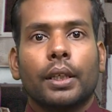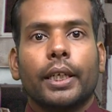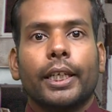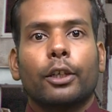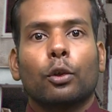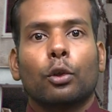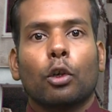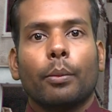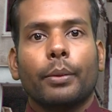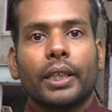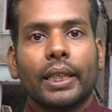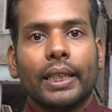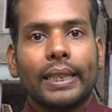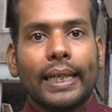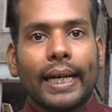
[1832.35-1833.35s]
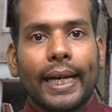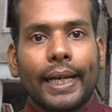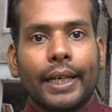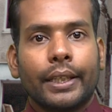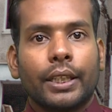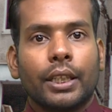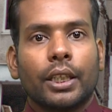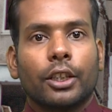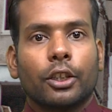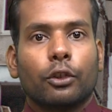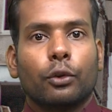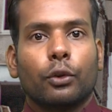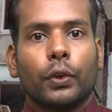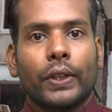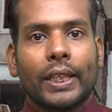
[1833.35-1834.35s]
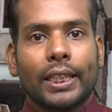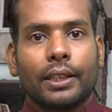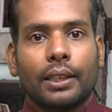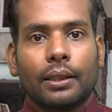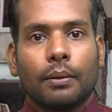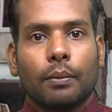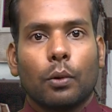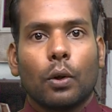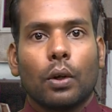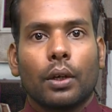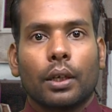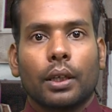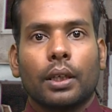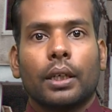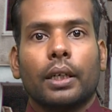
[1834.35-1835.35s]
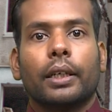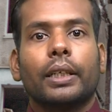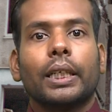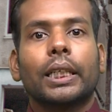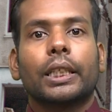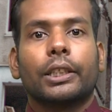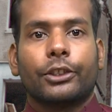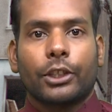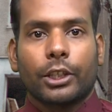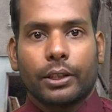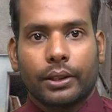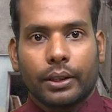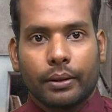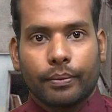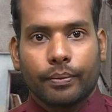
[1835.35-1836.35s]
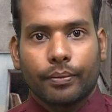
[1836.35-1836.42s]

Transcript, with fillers: economically and quickest for reconstruction.